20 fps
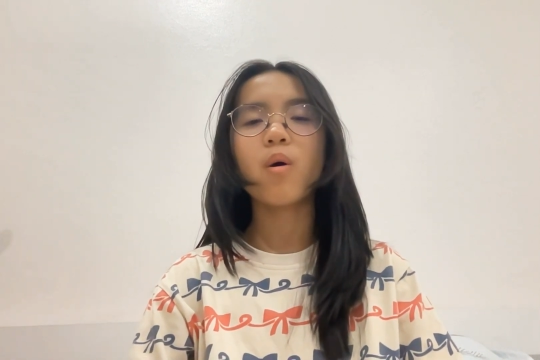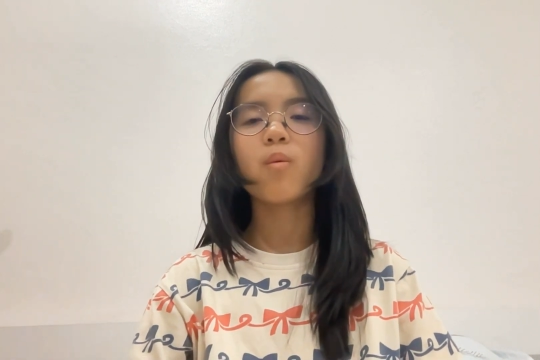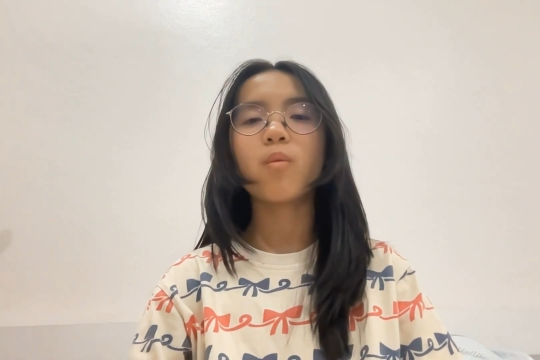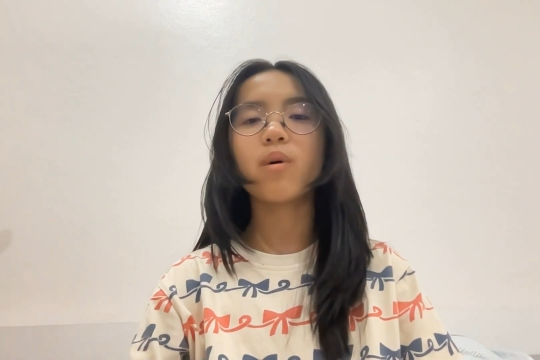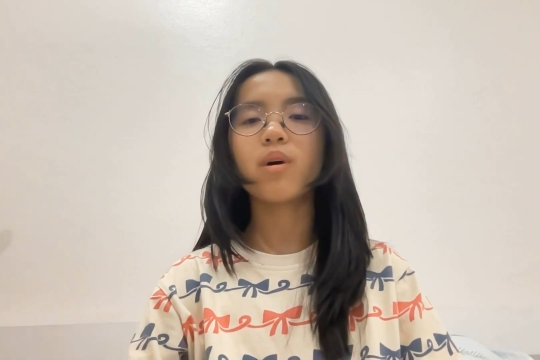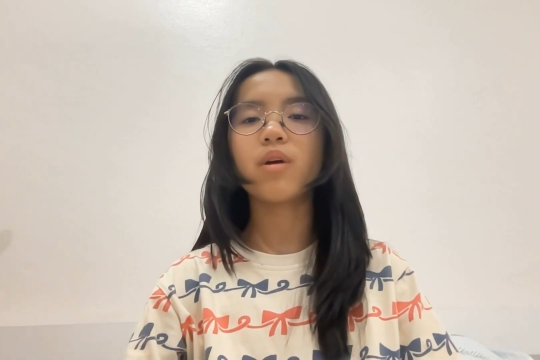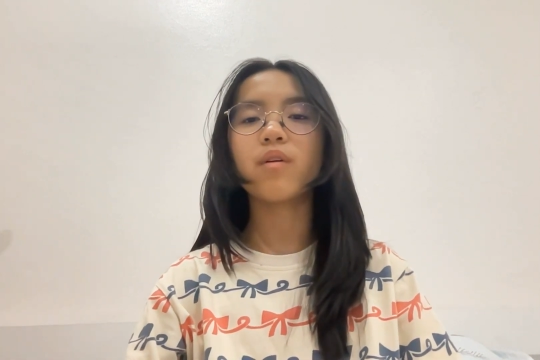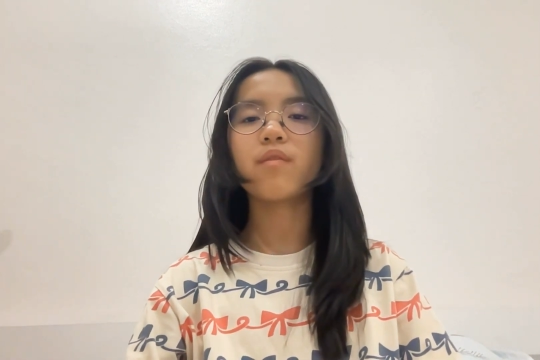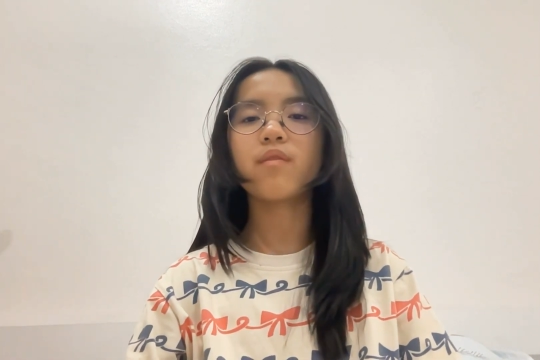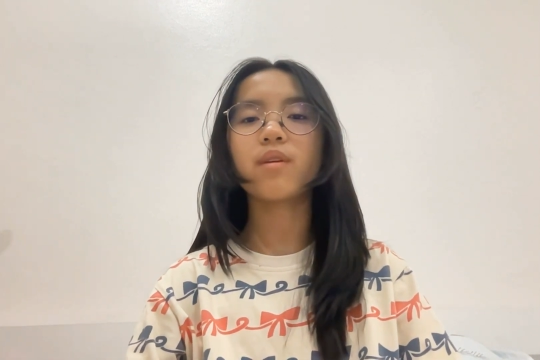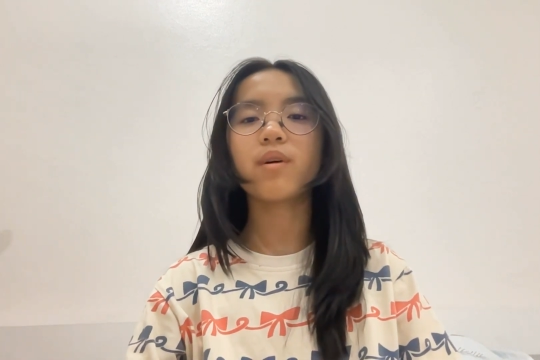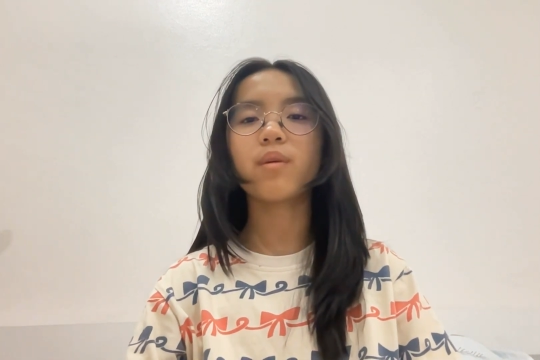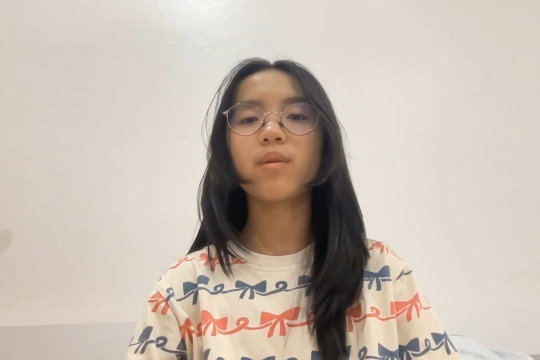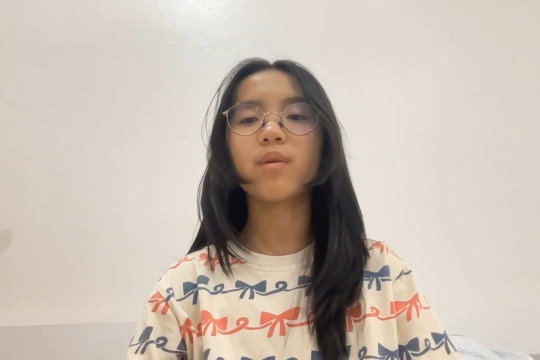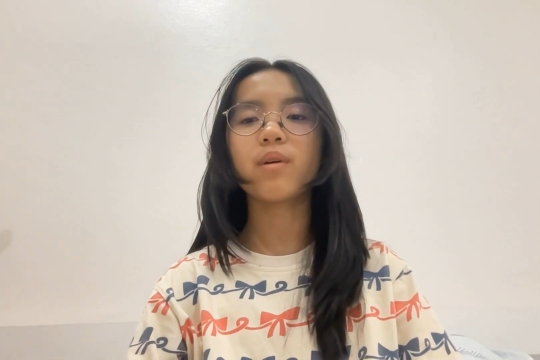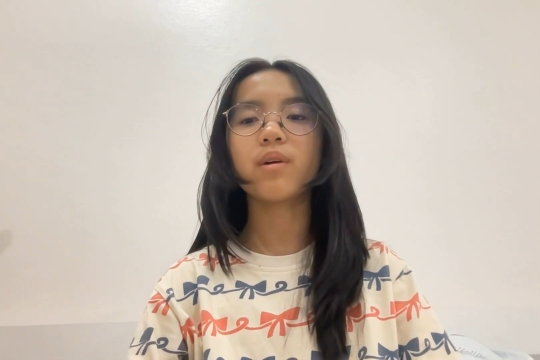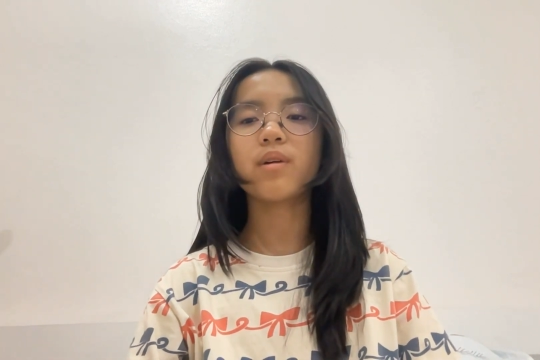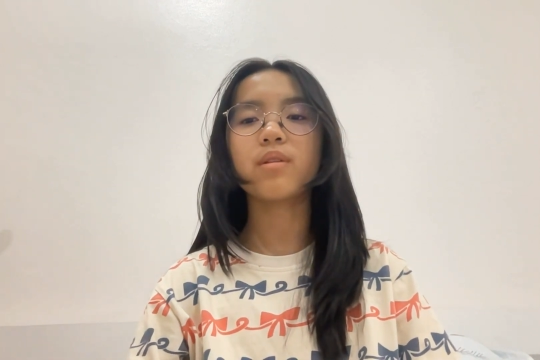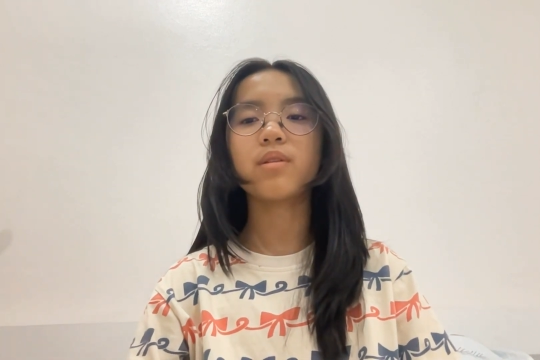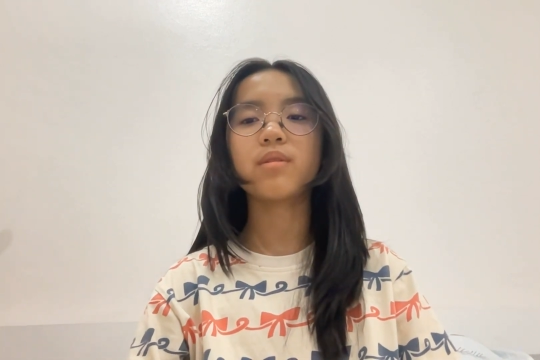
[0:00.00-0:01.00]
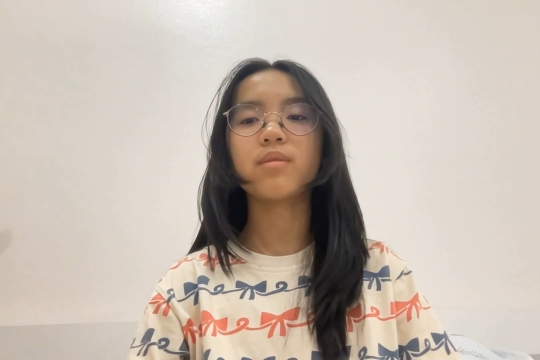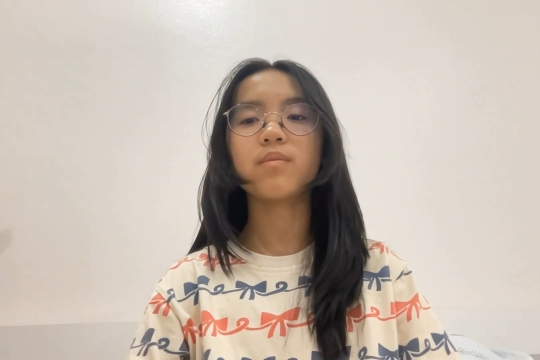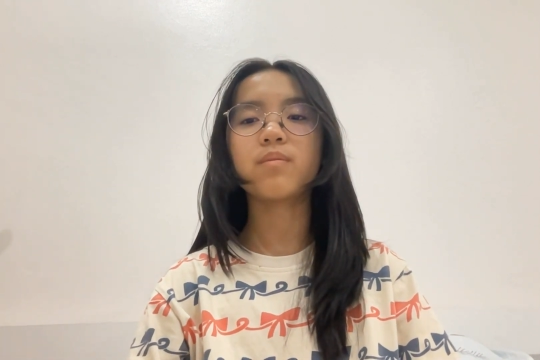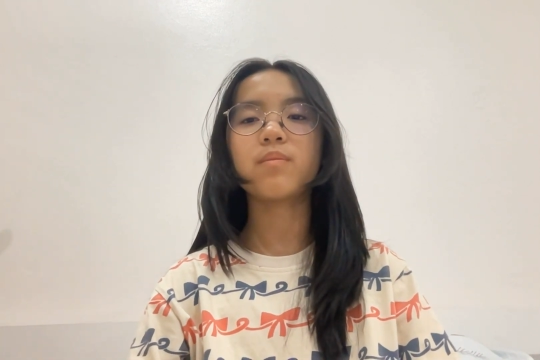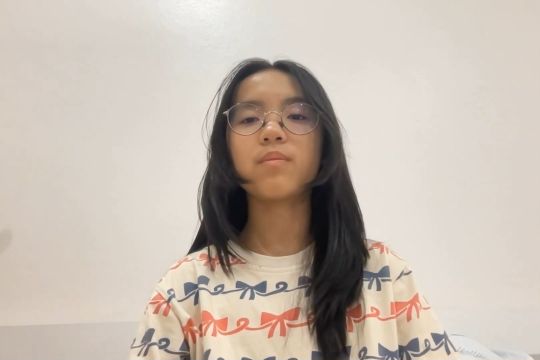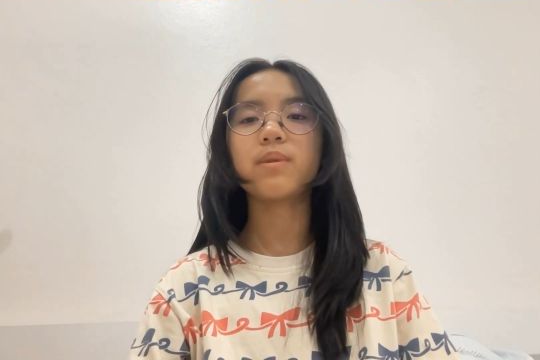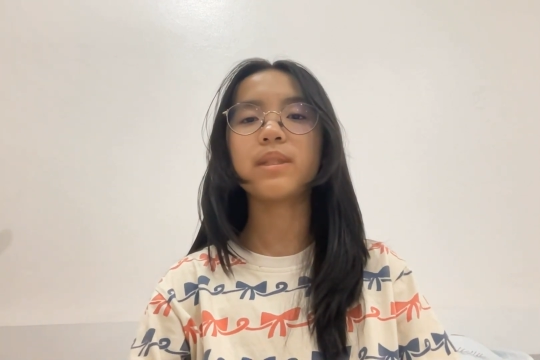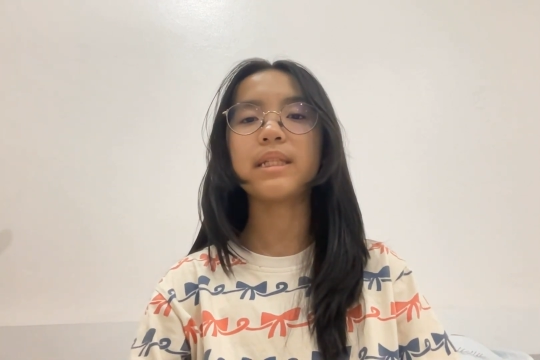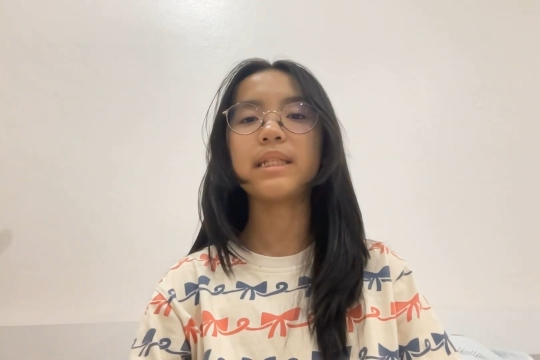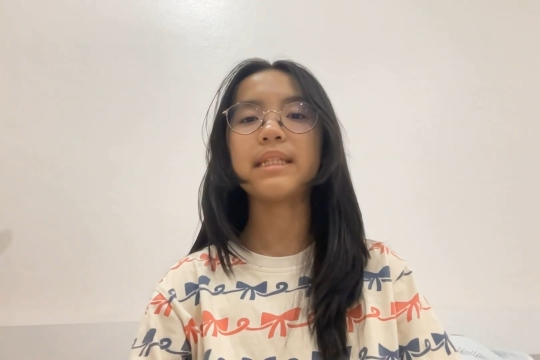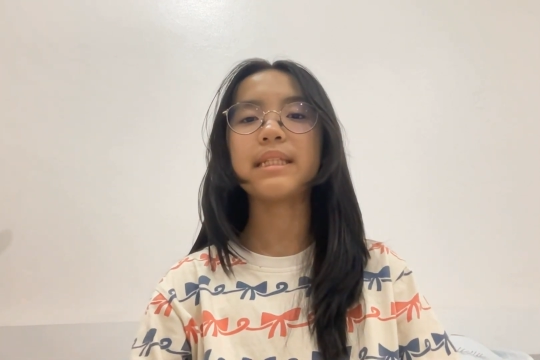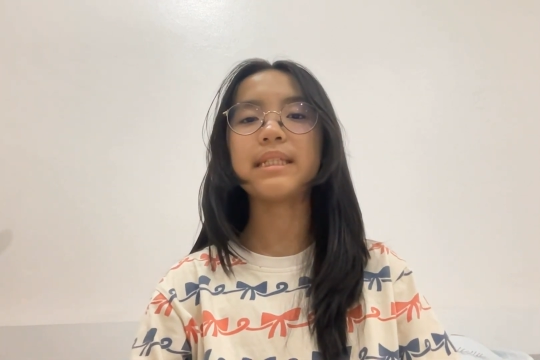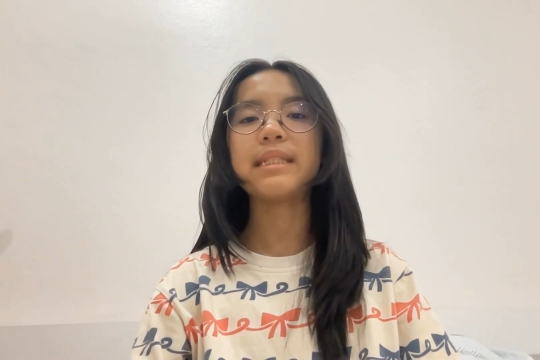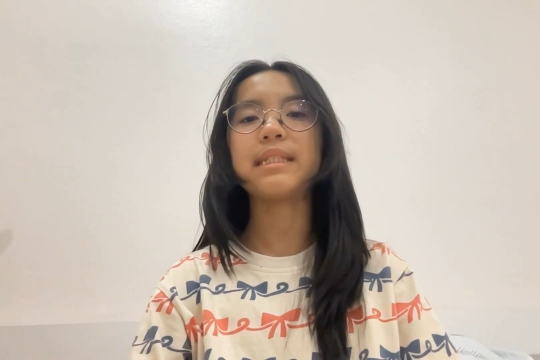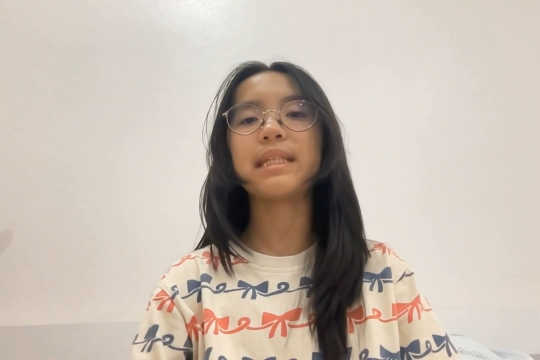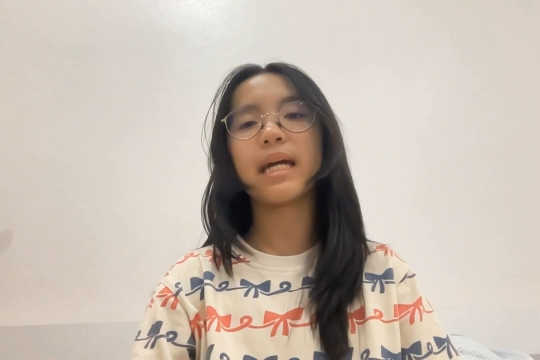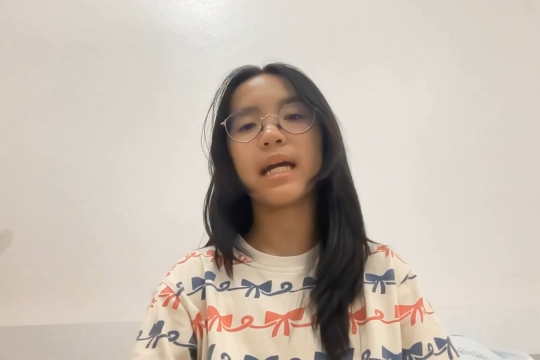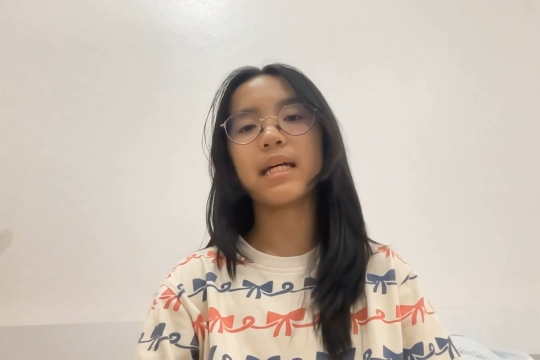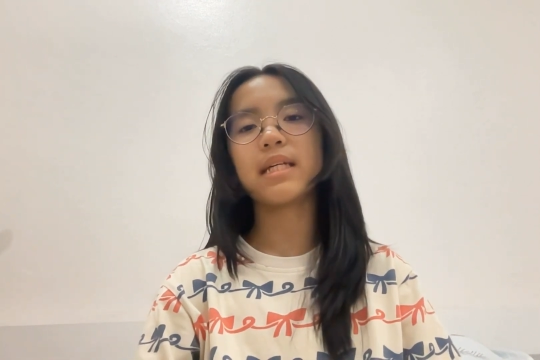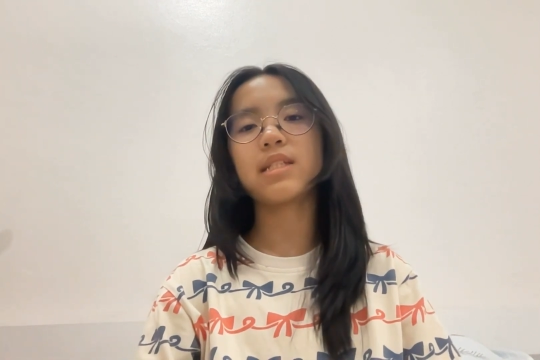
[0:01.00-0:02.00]
One of those is
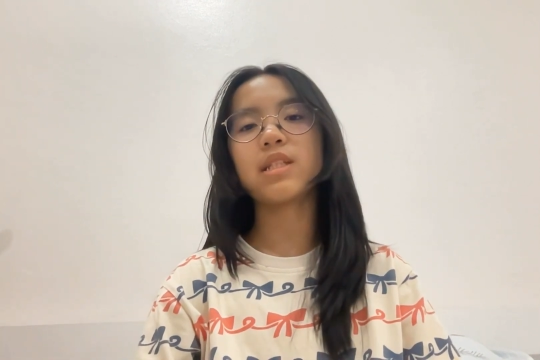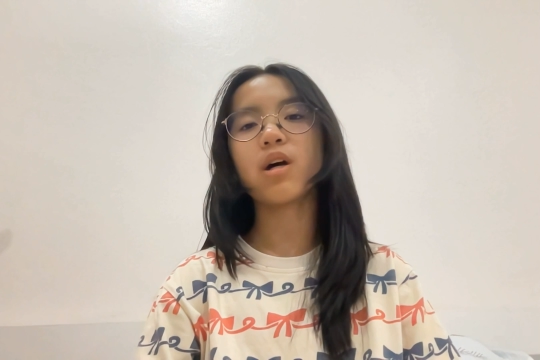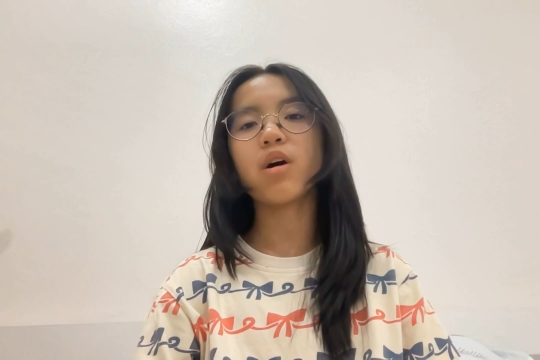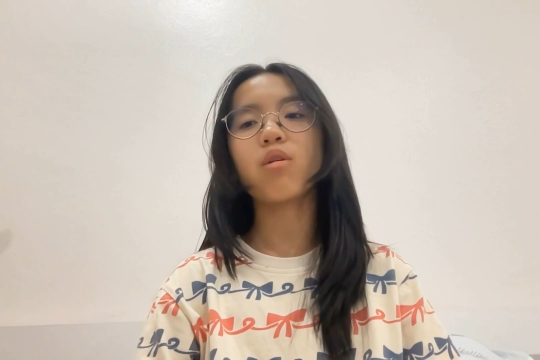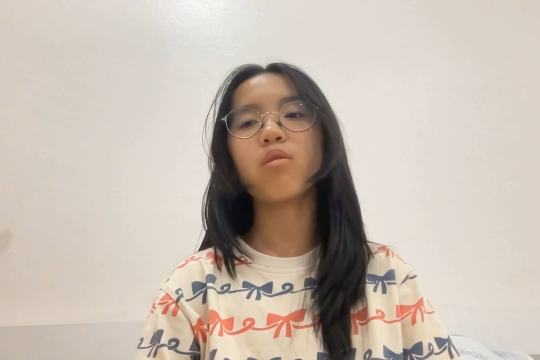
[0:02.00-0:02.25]
BTS,